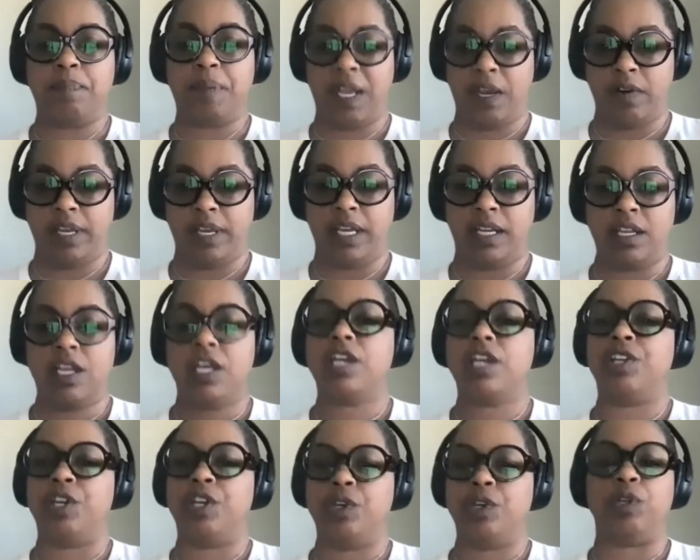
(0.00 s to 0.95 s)
Period. And that's
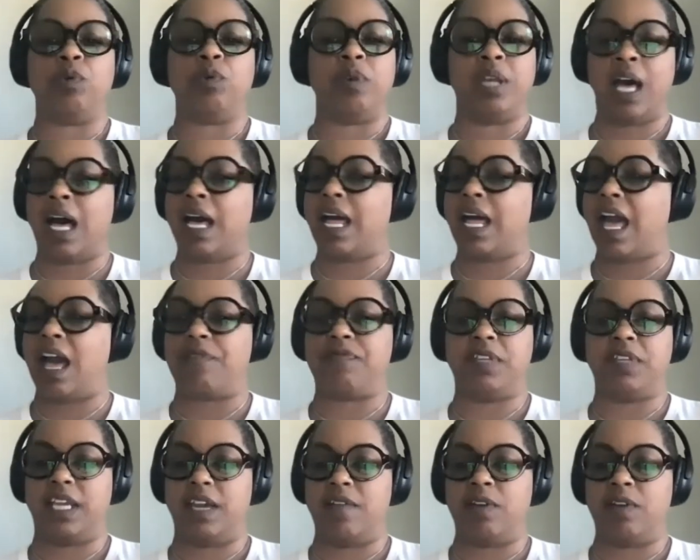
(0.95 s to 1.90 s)
and that's fair. You do not
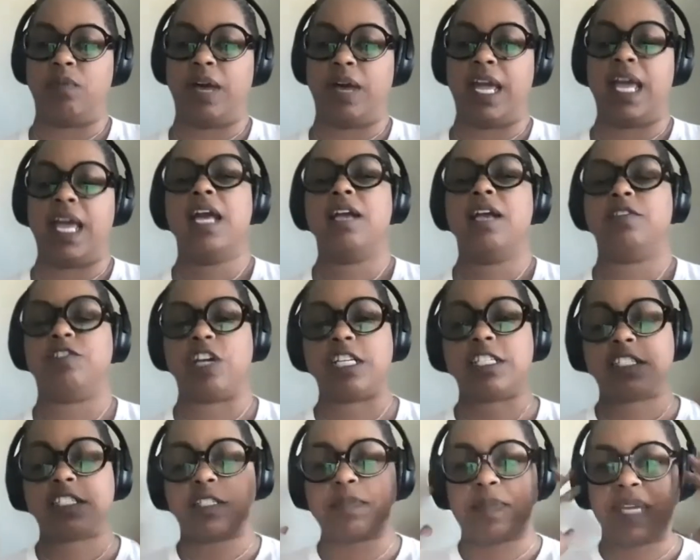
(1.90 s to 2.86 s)
have to give it away.
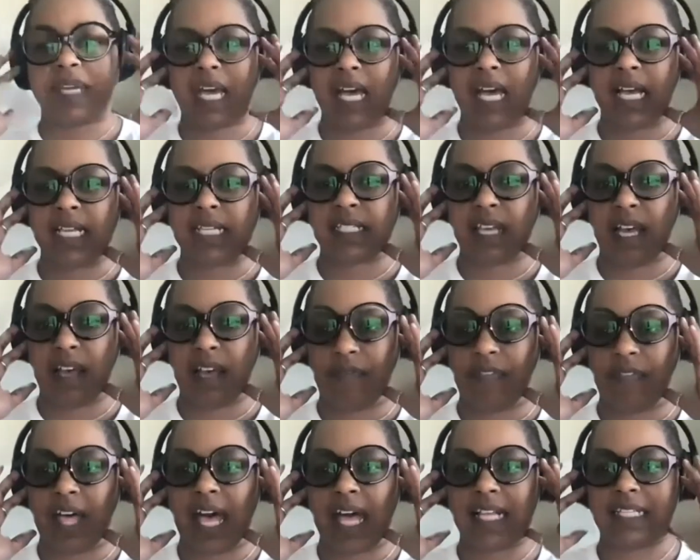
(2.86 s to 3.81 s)
Just because
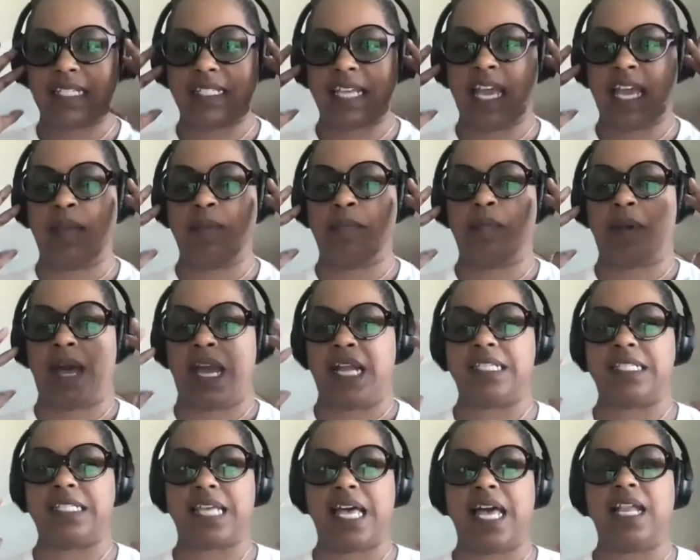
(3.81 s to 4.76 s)
of that same
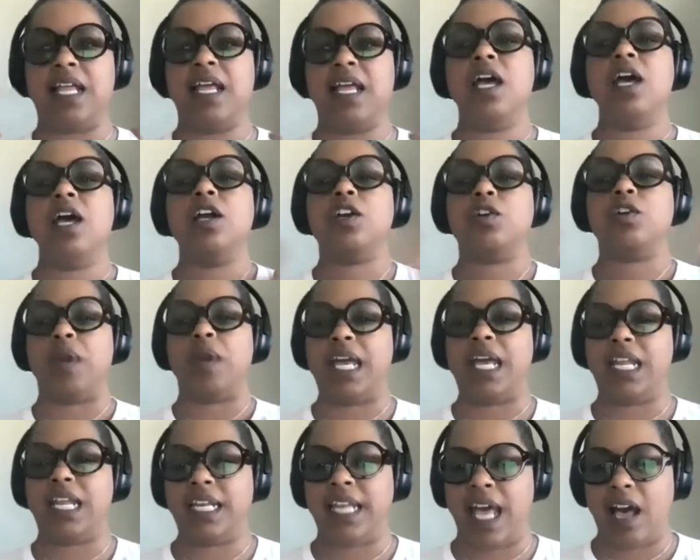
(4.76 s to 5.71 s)
mindset,
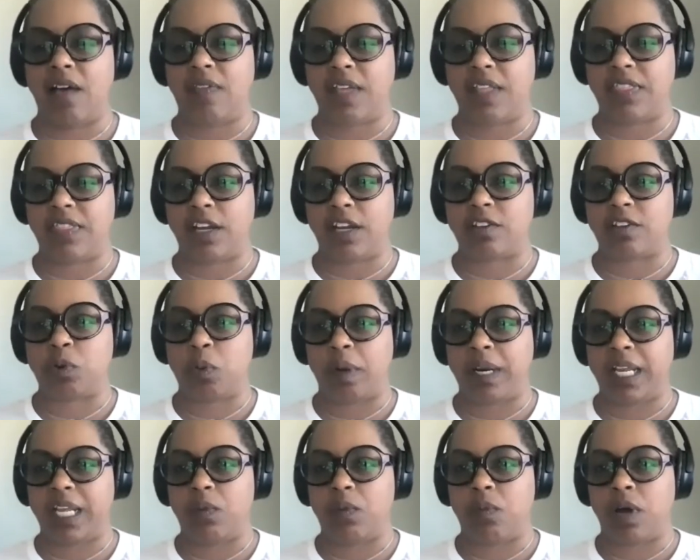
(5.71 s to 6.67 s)
granted now that they're
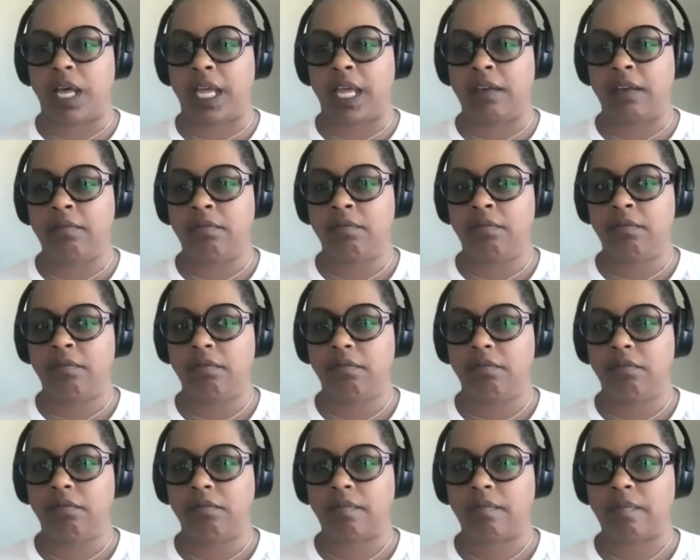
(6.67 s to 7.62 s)
twenty-one,
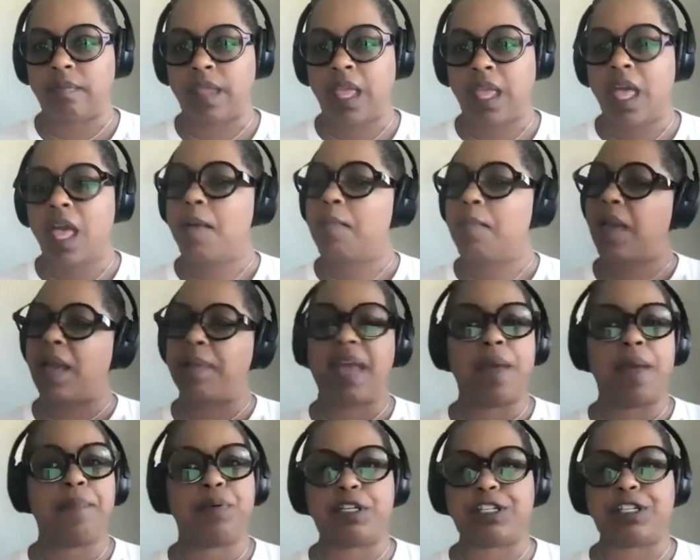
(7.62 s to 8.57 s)

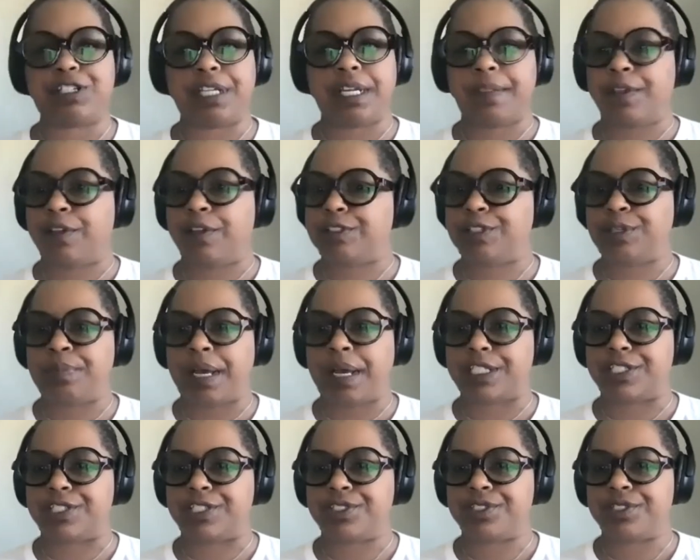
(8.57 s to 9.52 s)
maybe I pushed it a little too
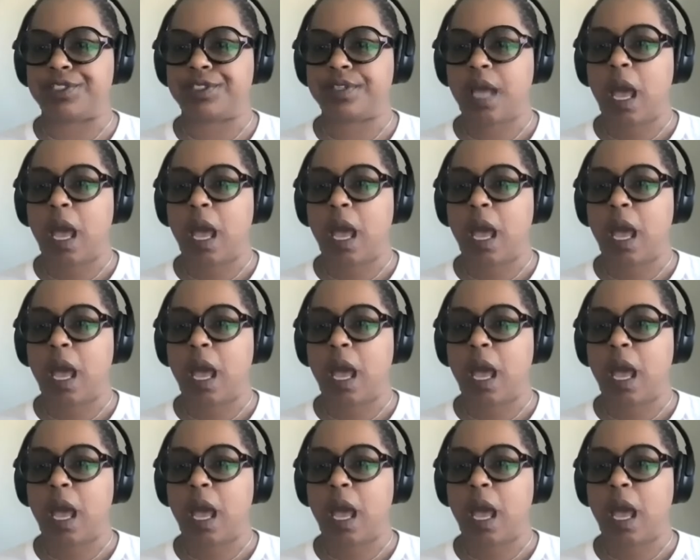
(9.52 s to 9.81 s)
much.